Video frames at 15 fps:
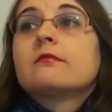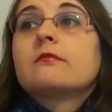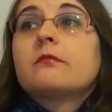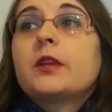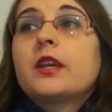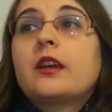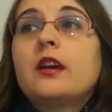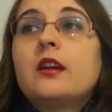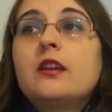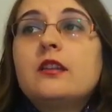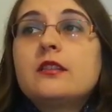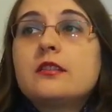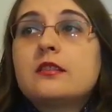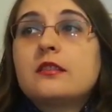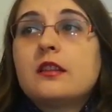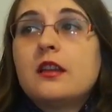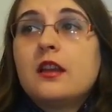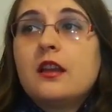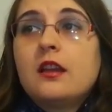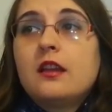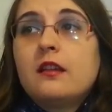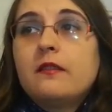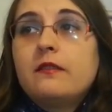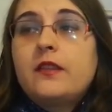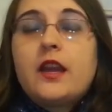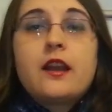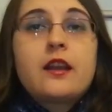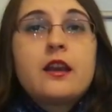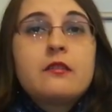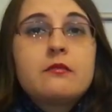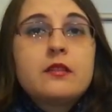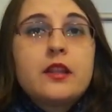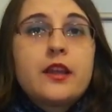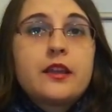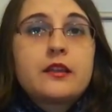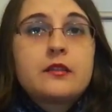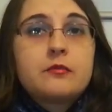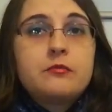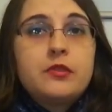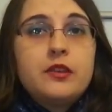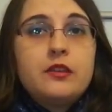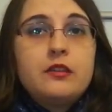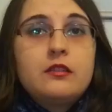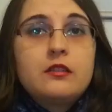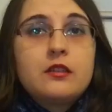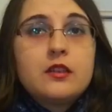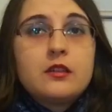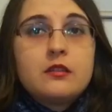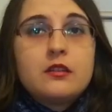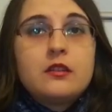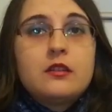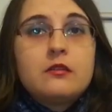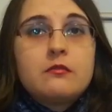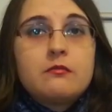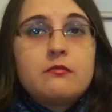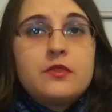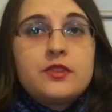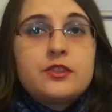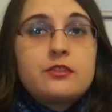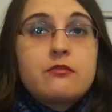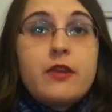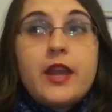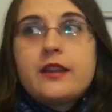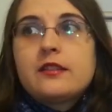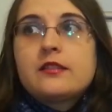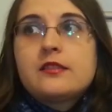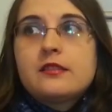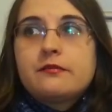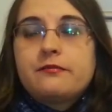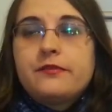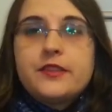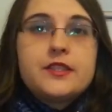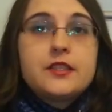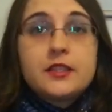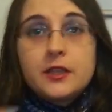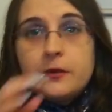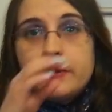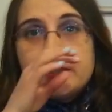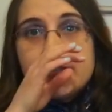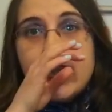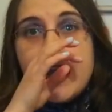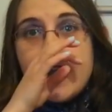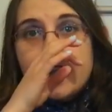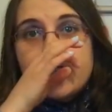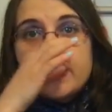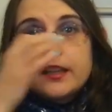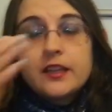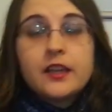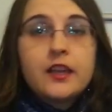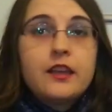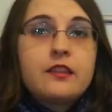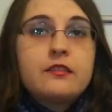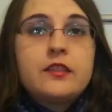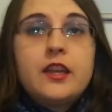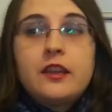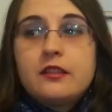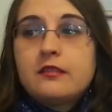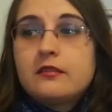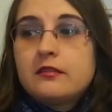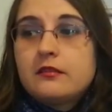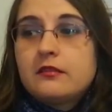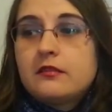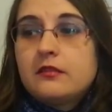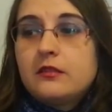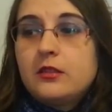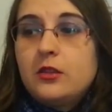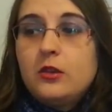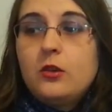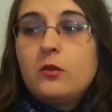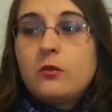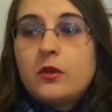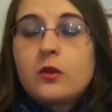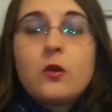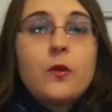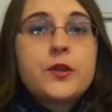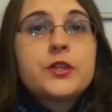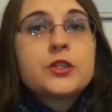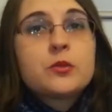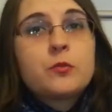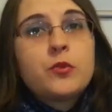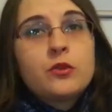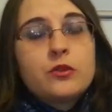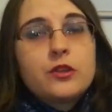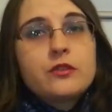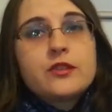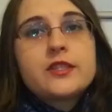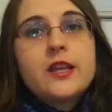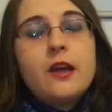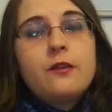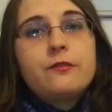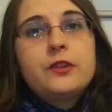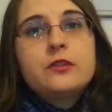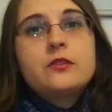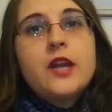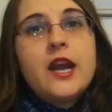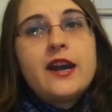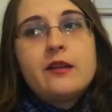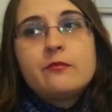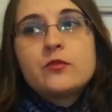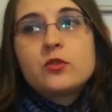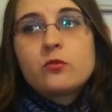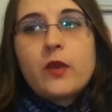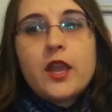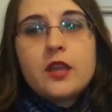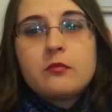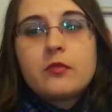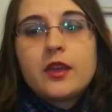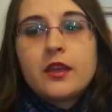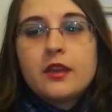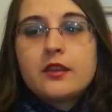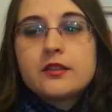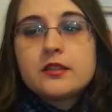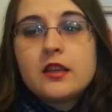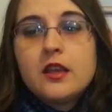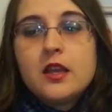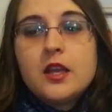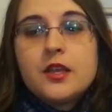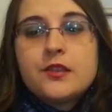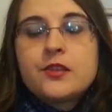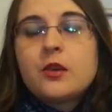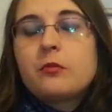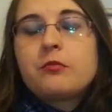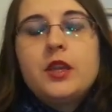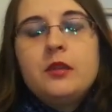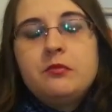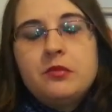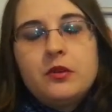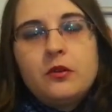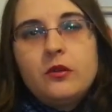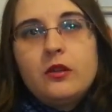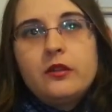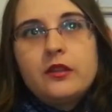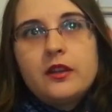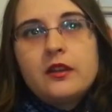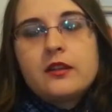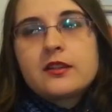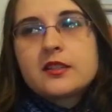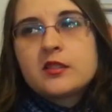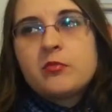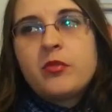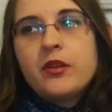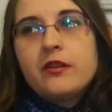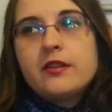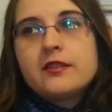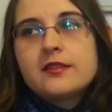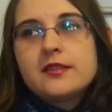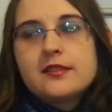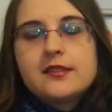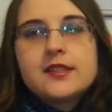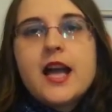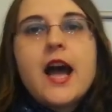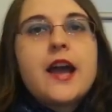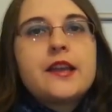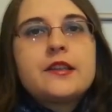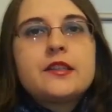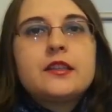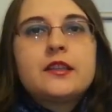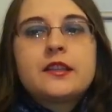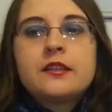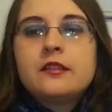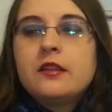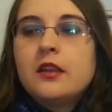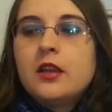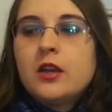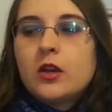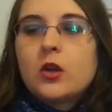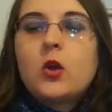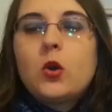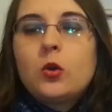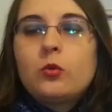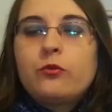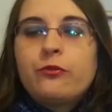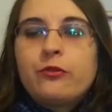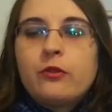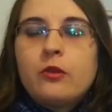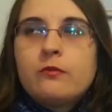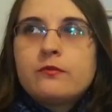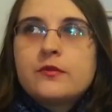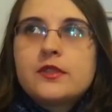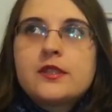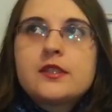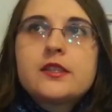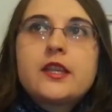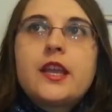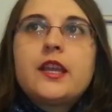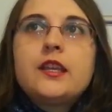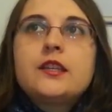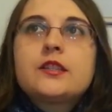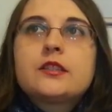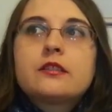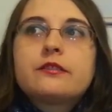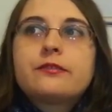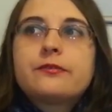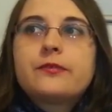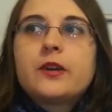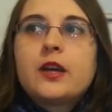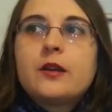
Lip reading: because that can like be misread as a physical attack, and then you are going to put yourself into harm's way, because some people that experience anxiety can go from state of